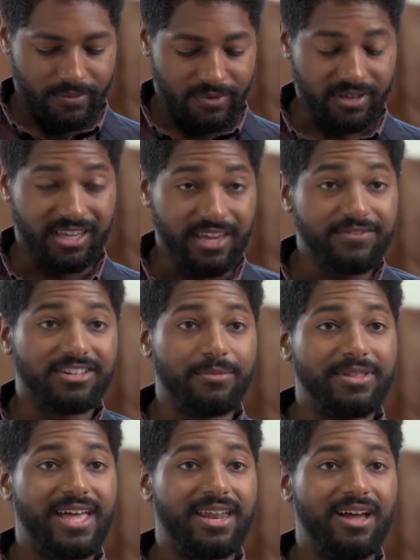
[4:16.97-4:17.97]
give some
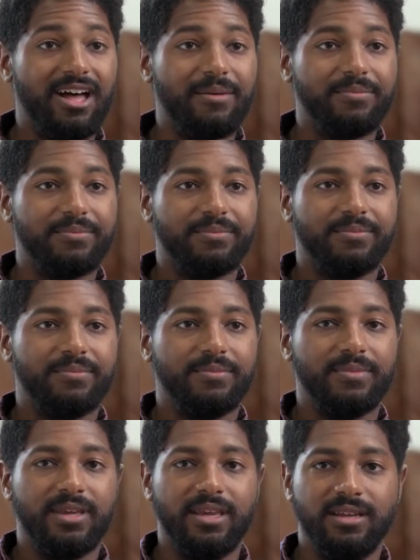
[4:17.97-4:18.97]
of that up.
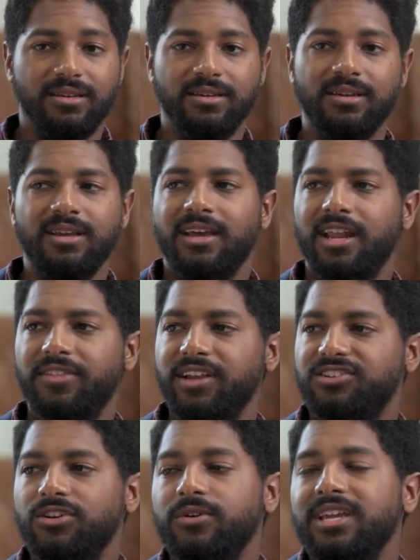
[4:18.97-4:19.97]
And I think
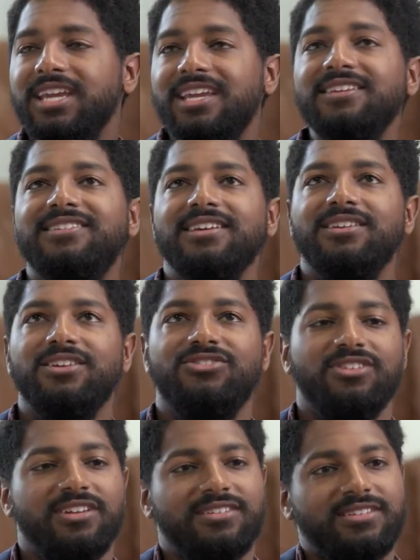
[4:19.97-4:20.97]
it's so easy to
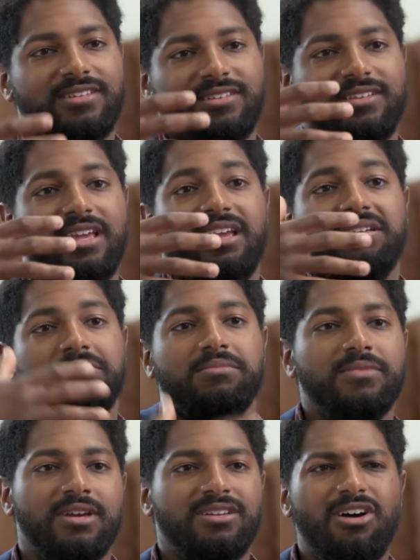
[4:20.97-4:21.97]
just say,
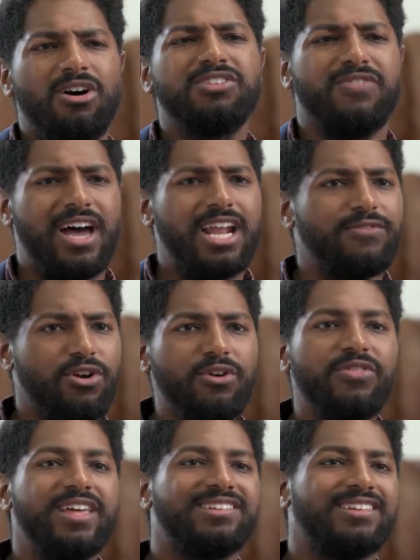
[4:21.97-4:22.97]
no, it's fine. I've
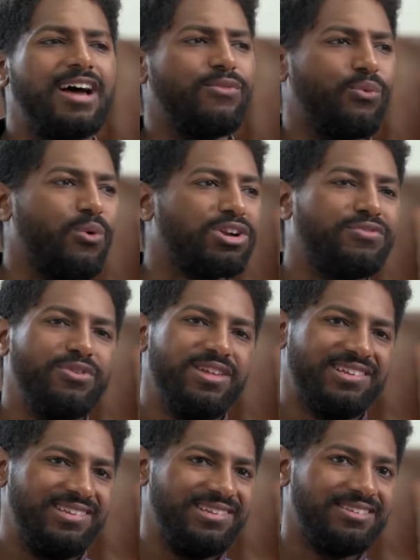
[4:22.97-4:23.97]
earned this. I've worked for
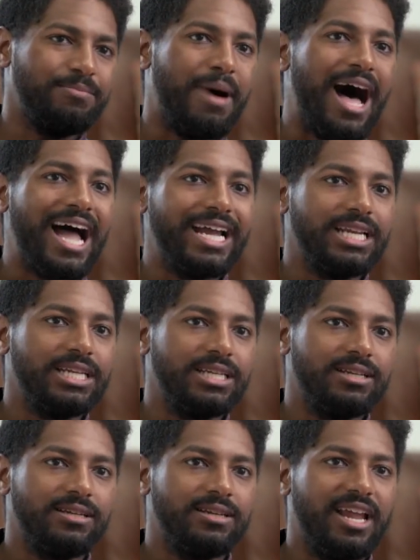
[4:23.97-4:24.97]
this. This is
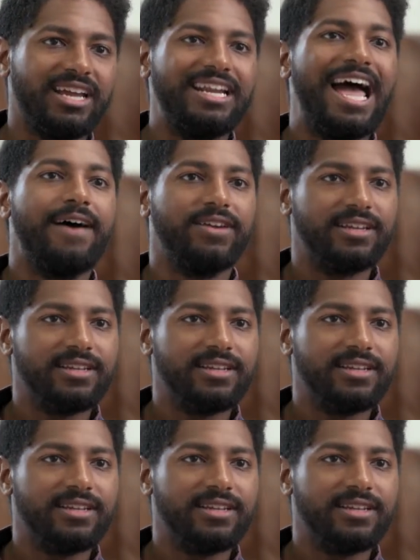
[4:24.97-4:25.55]
mine. I can have it.